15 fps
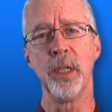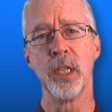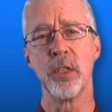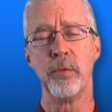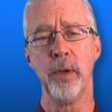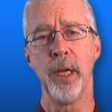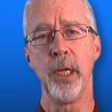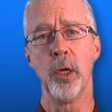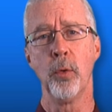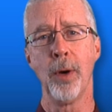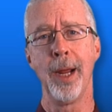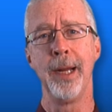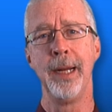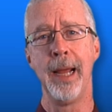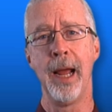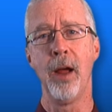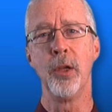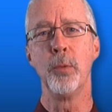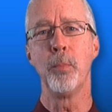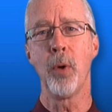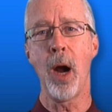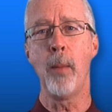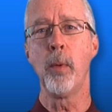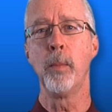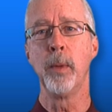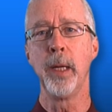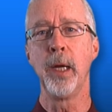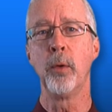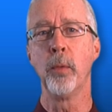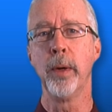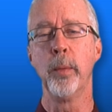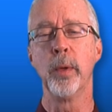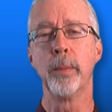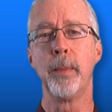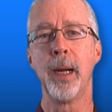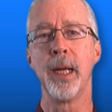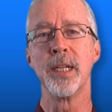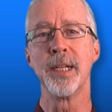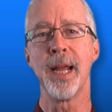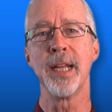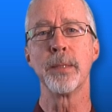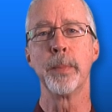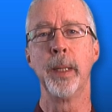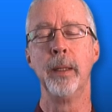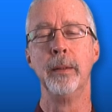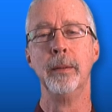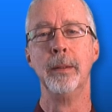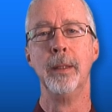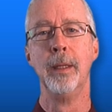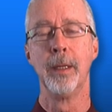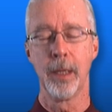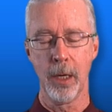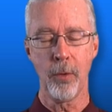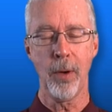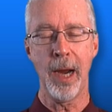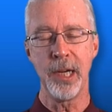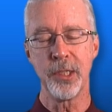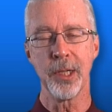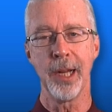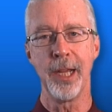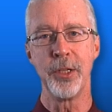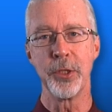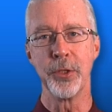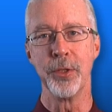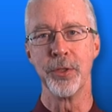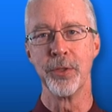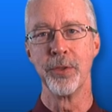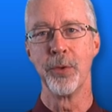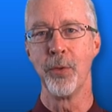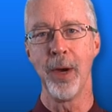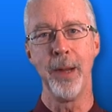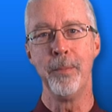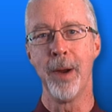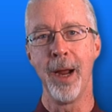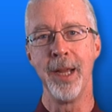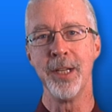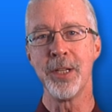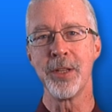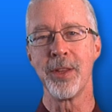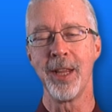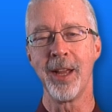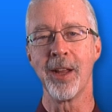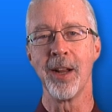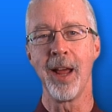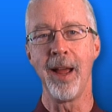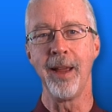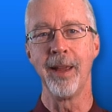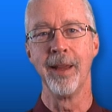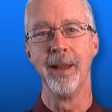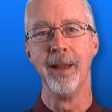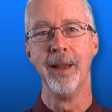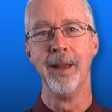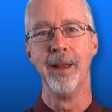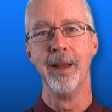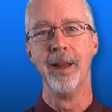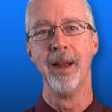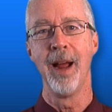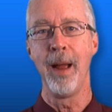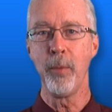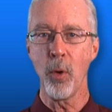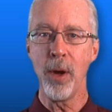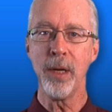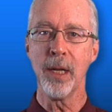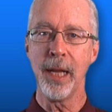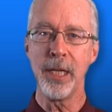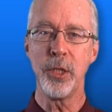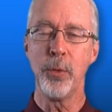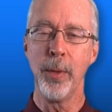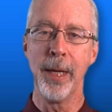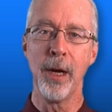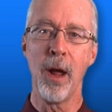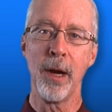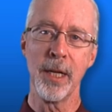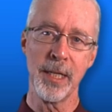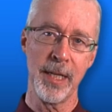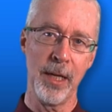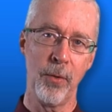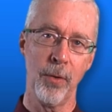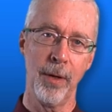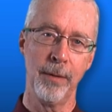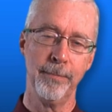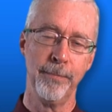this video right now, you probably agree with my assessment. Congratulations, great minds think alike. I'm going to let you in on a secret.